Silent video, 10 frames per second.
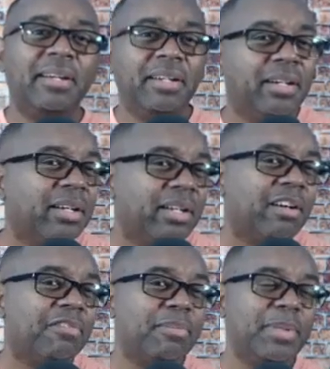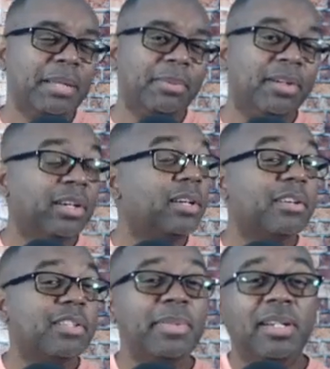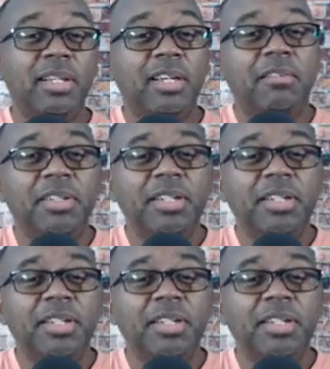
good enough for people, good enough to be loved,